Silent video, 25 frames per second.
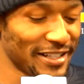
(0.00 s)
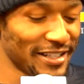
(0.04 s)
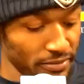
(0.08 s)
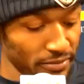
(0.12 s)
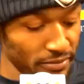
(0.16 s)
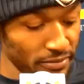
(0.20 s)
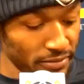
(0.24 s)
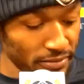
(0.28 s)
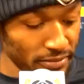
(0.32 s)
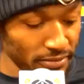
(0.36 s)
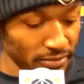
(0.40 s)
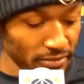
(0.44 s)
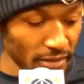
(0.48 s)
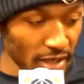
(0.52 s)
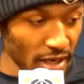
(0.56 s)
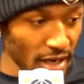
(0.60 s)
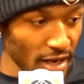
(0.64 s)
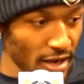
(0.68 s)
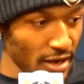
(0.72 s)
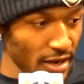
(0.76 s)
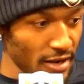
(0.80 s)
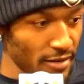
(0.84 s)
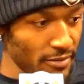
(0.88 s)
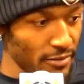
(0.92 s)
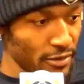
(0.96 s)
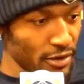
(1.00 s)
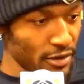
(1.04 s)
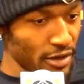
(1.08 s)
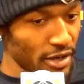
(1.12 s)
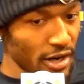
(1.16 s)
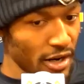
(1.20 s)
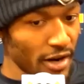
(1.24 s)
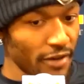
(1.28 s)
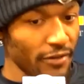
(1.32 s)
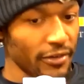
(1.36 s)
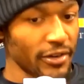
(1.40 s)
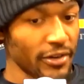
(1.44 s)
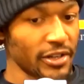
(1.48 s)
no, it feels good. No pain.
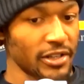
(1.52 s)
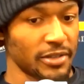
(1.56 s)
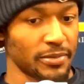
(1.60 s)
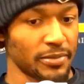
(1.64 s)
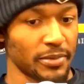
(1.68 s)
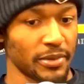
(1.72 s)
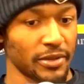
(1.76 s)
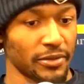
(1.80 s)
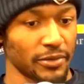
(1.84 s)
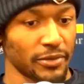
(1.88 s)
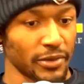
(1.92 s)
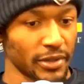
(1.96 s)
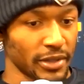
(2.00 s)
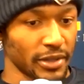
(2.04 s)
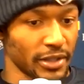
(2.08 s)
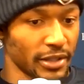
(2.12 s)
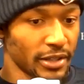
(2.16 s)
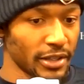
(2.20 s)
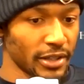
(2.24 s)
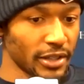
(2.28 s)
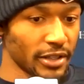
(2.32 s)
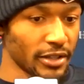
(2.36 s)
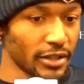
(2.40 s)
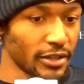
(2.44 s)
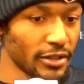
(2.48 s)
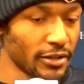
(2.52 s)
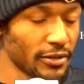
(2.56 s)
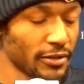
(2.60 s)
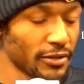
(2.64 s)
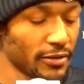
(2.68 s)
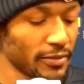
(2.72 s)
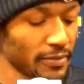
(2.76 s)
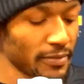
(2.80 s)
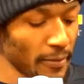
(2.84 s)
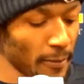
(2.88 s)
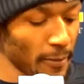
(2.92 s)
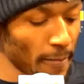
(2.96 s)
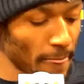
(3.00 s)
Surgery went well.
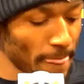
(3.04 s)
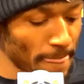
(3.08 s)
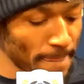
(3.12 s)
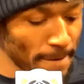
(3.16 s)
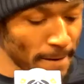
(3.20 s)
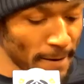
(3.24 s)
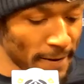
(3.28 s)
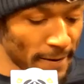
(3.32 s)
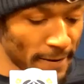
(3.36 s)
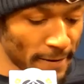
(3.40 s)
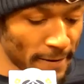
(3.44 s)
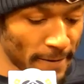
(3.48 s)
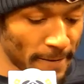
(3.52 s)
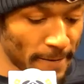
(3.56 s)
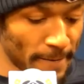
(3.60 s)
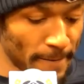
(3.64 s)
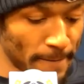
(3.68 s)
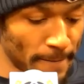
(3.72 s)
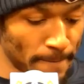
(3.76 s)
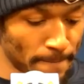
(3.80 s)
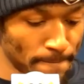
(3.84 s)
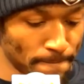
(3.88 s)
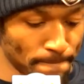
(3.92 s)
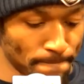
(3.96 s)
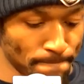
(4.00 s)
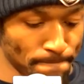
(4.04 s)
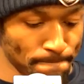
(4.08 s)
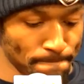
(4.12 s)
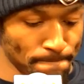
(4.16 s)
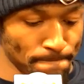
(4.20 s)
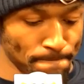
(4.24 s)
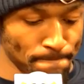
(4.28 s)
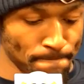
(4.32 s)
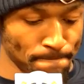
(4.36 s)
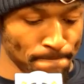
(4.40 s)
Recovery's been really good.